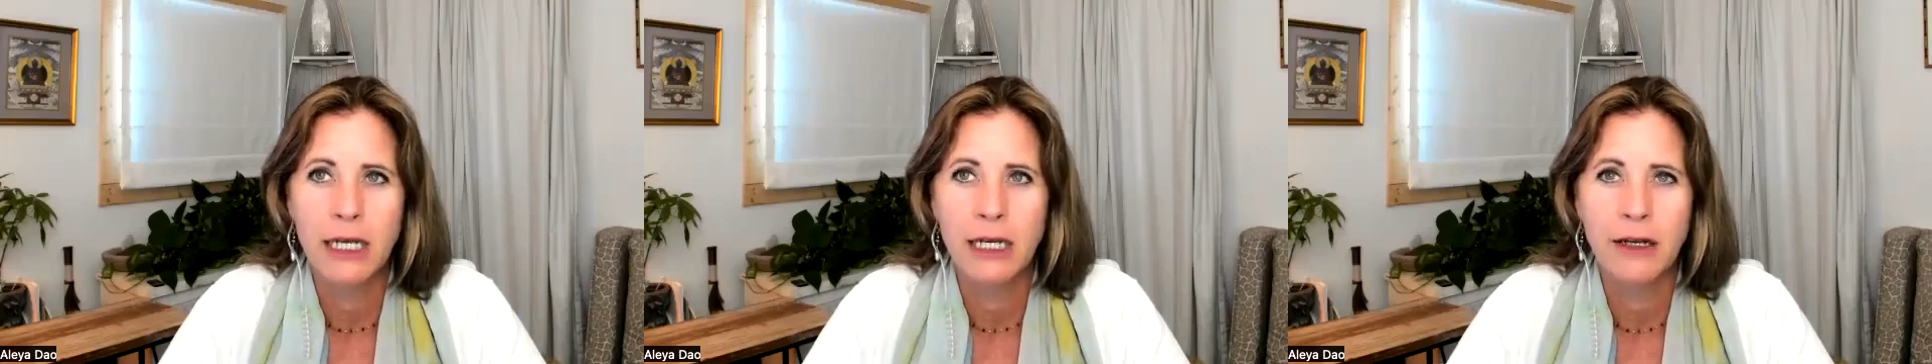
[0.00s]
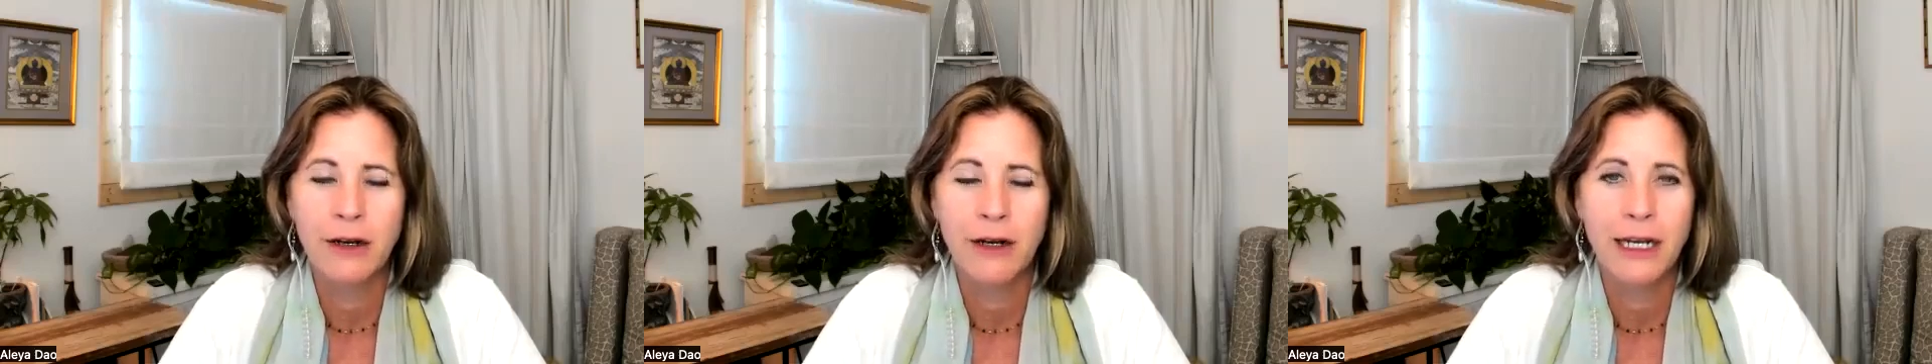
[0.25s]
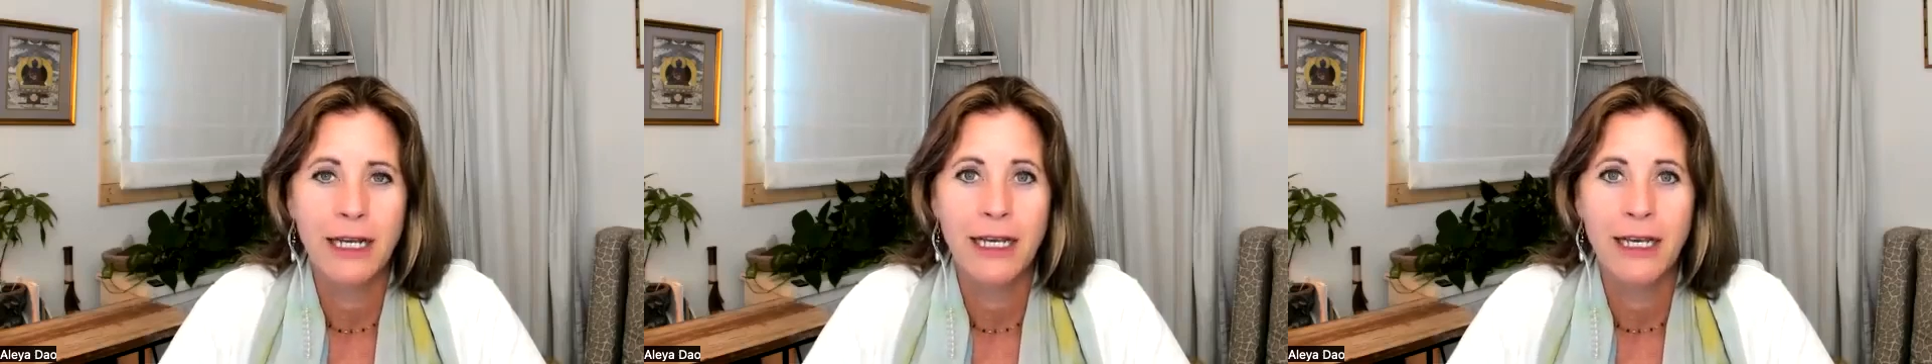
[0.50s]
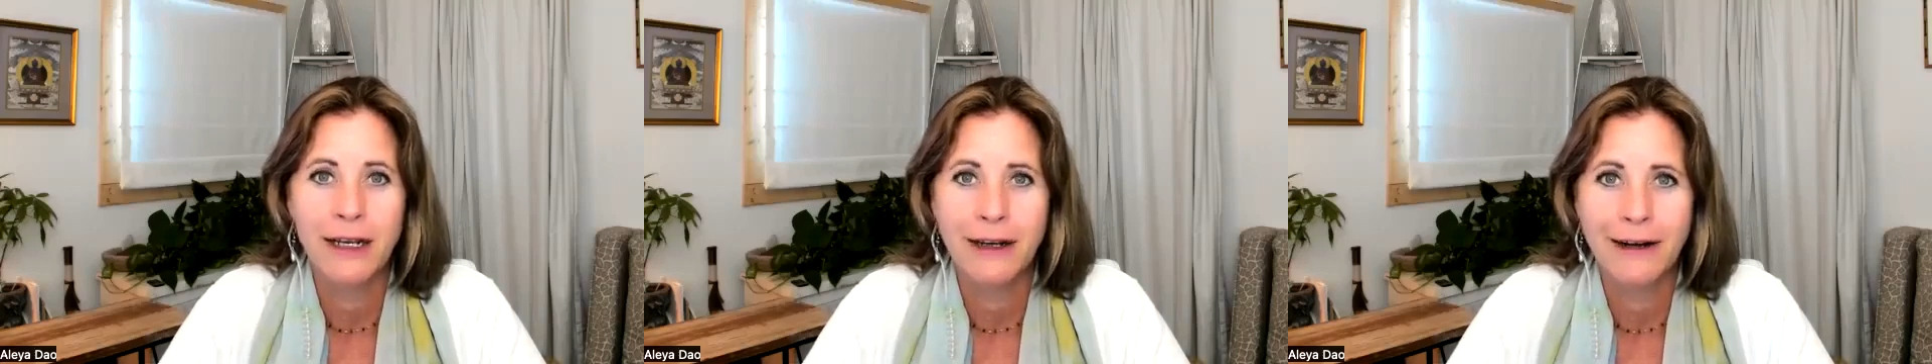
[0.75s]

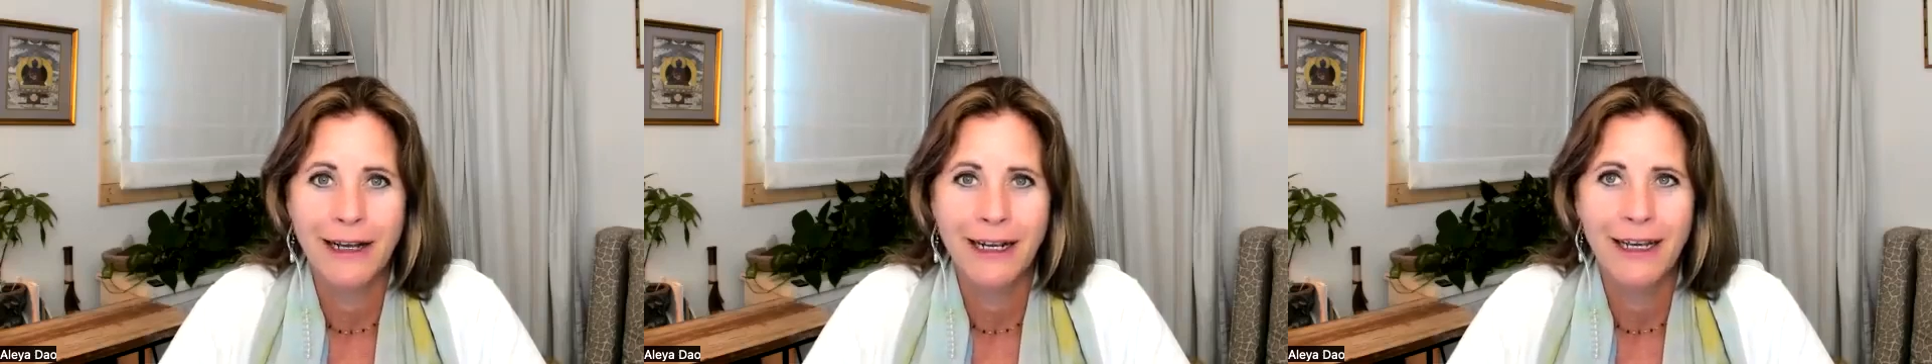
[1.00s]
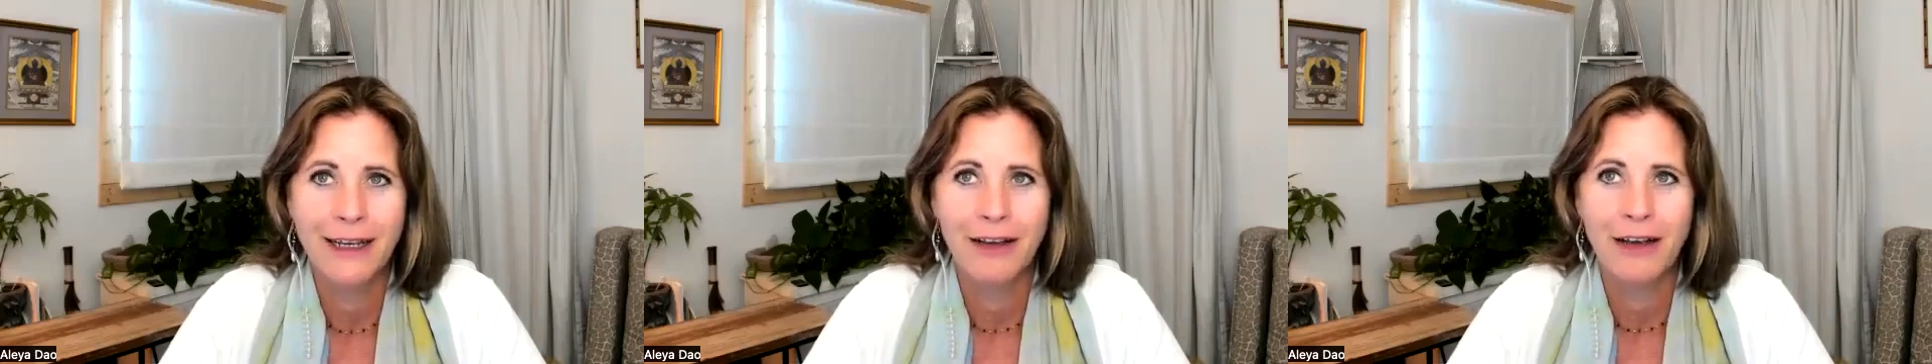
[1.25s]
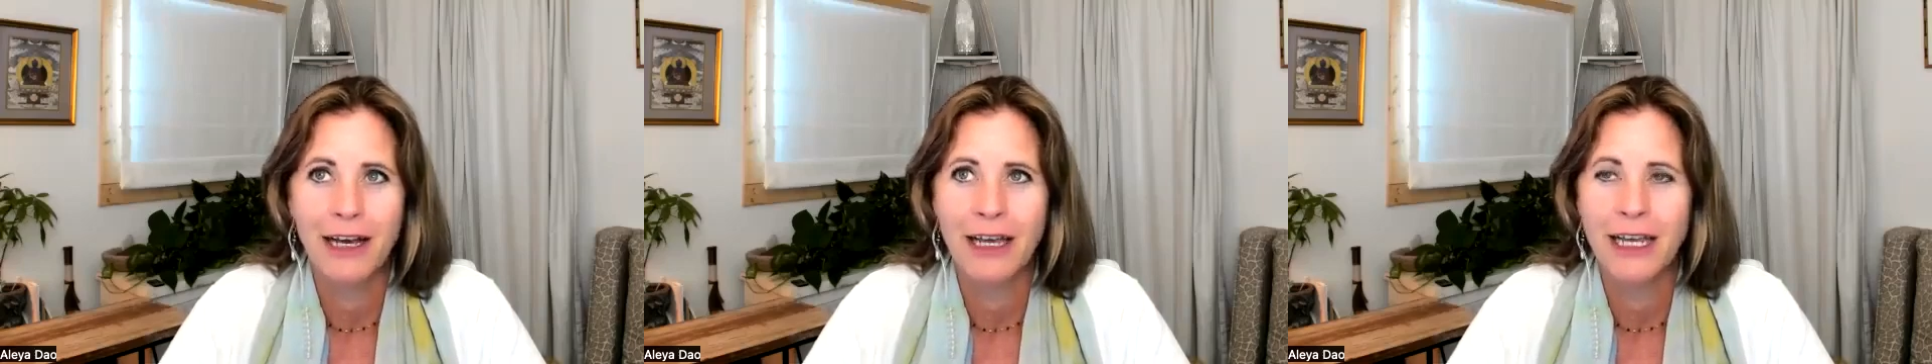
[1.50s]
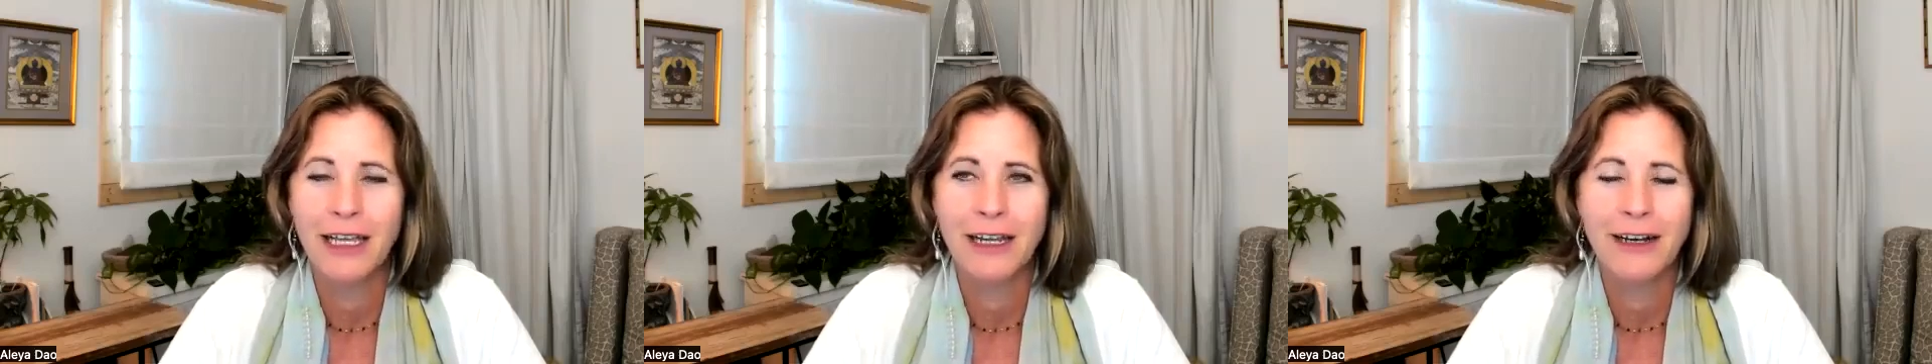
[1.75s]
You got
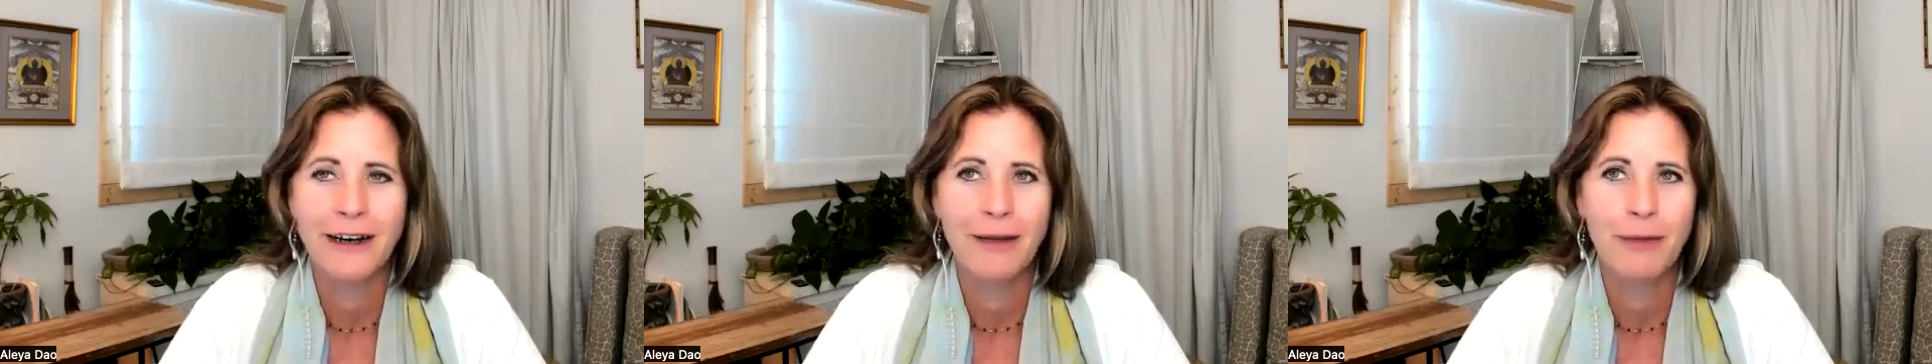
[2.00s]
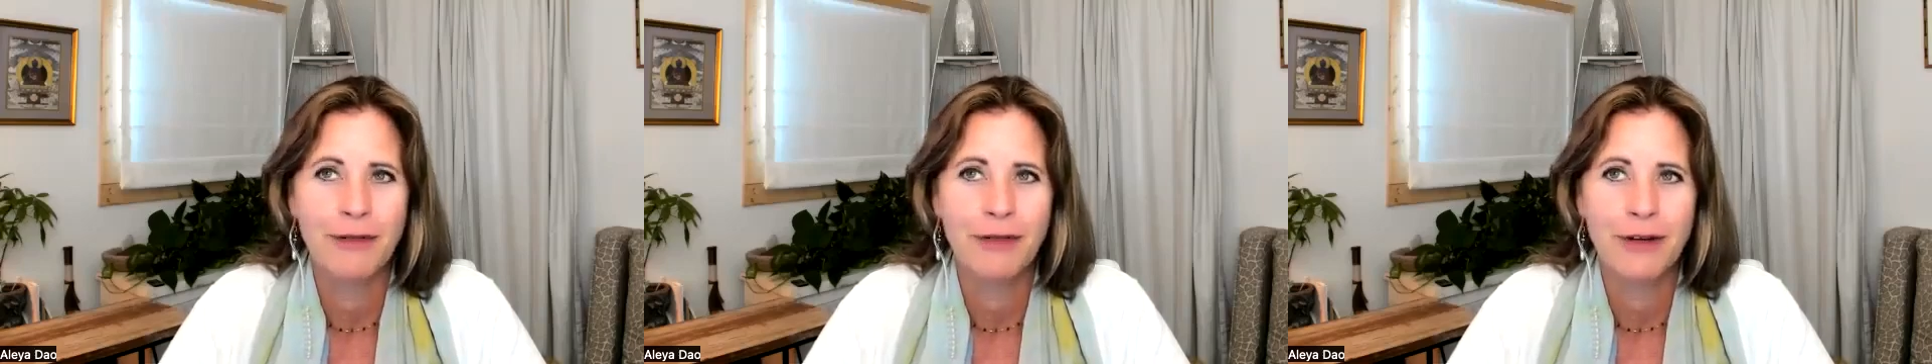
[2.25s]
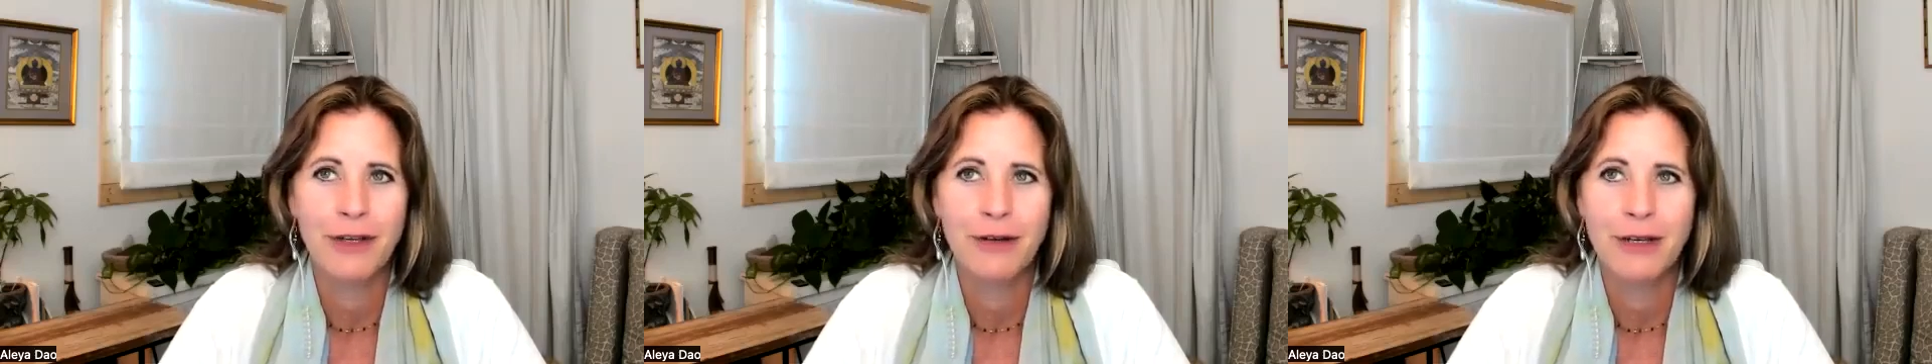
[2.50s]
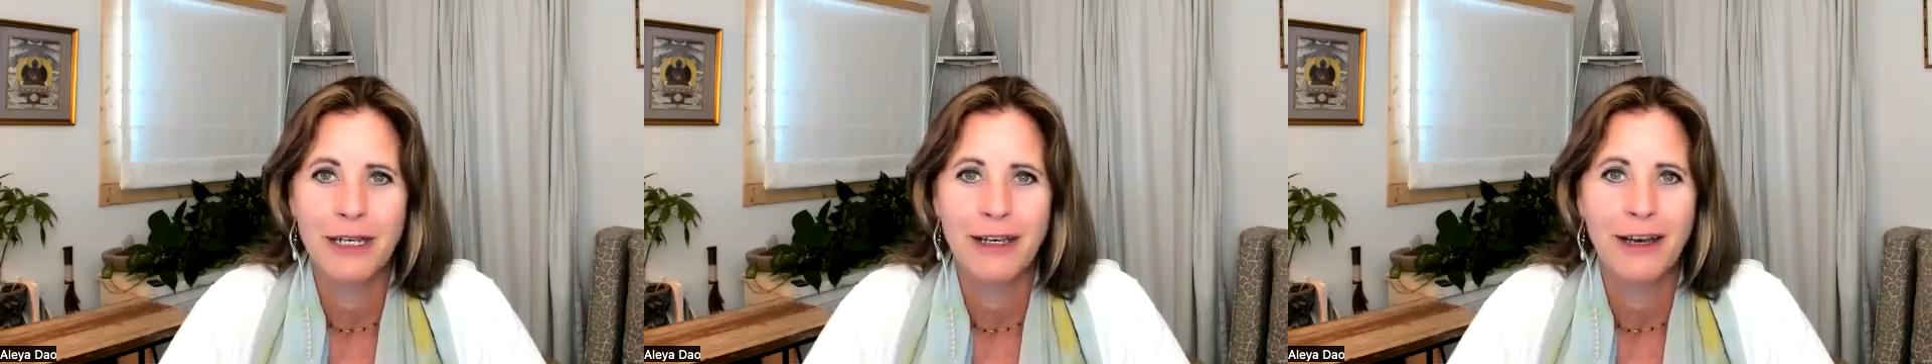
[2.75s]
to integrate before you
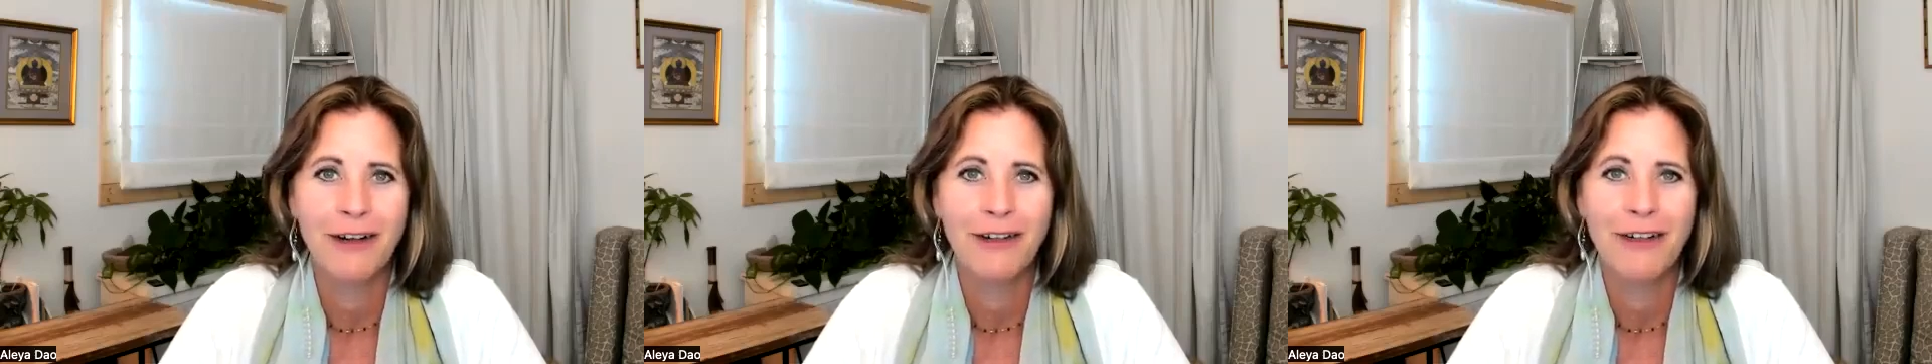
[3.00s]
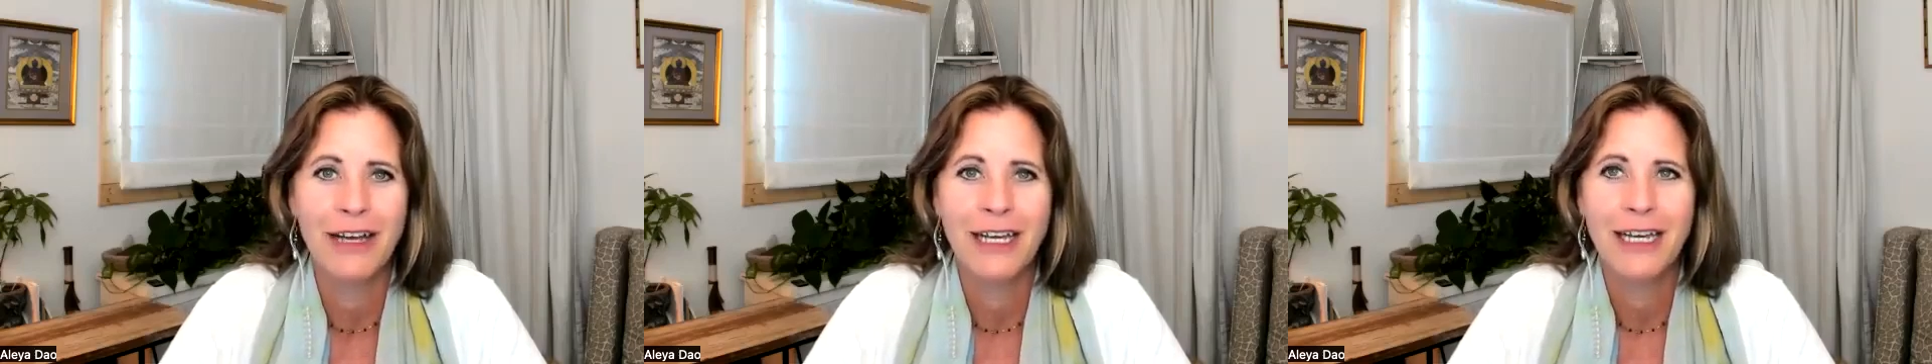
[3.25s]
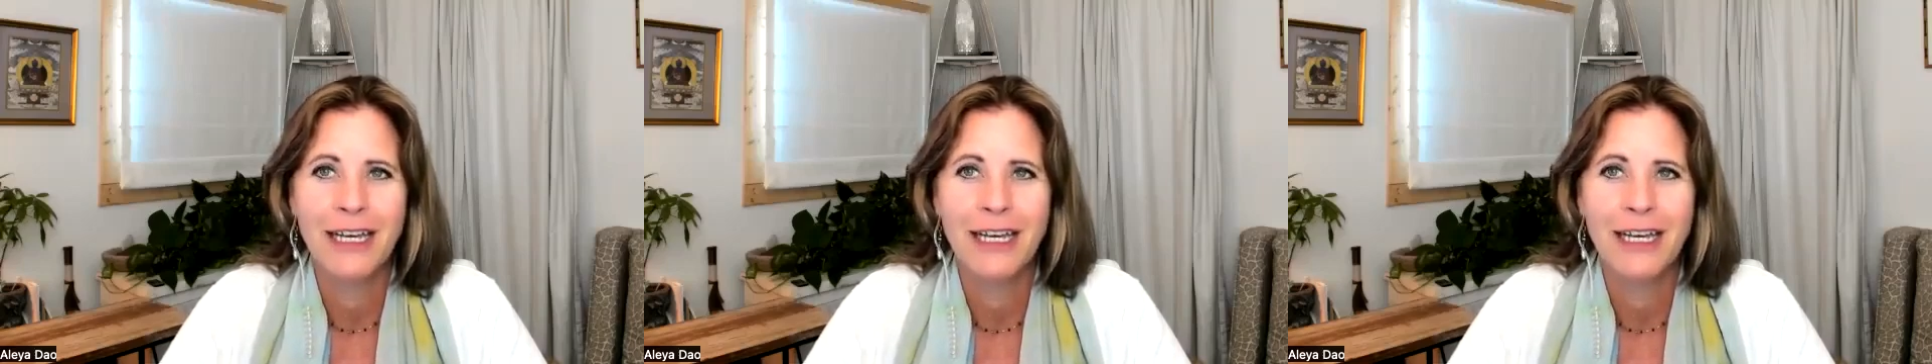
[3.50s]
can know.